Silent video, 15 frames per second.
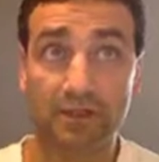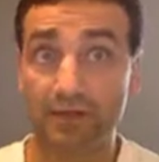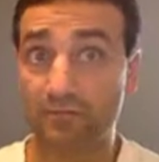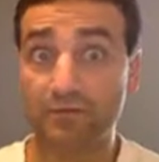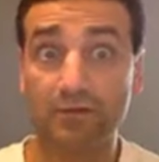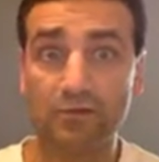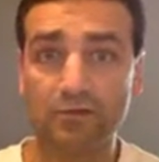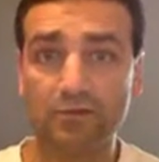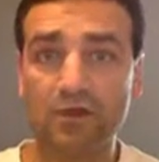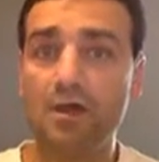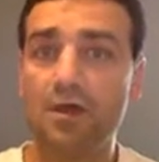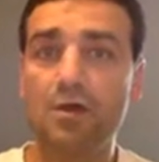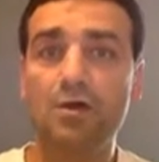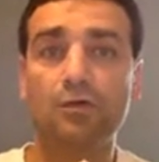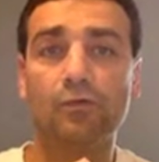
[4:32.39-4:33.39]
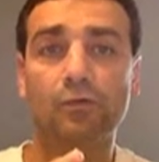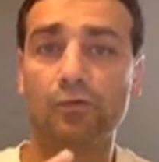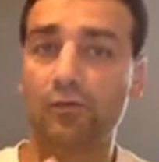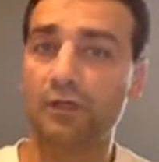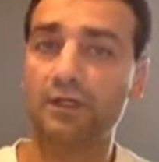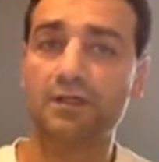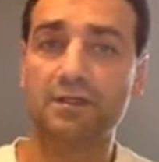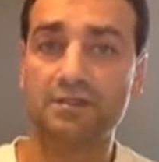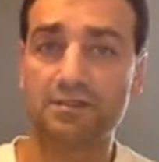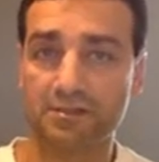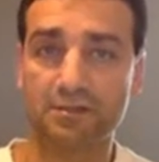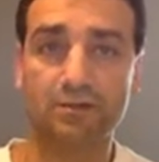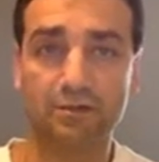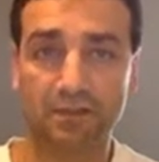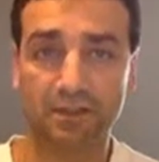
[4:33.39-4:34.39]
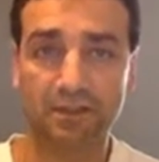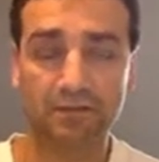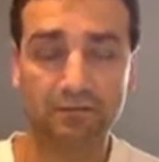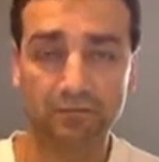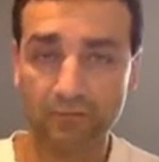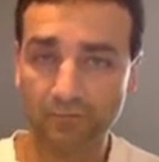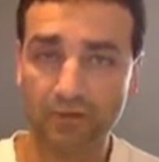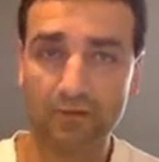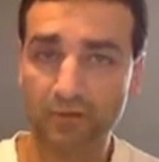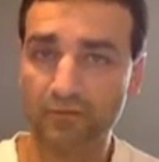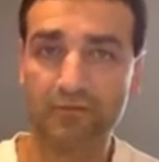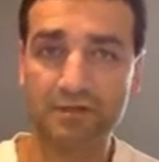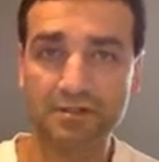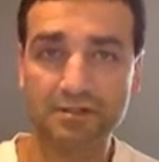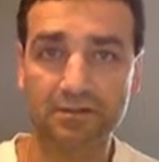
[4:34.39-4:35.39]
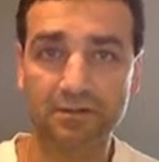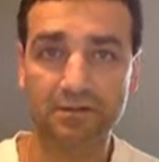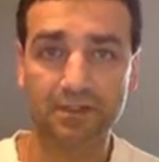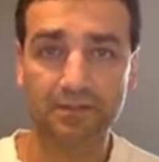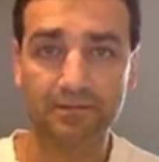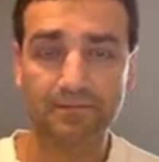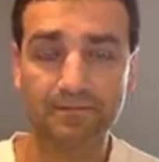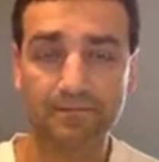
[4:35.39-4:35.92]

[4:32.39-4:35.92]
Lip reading: flows really slowly, very, very slowly.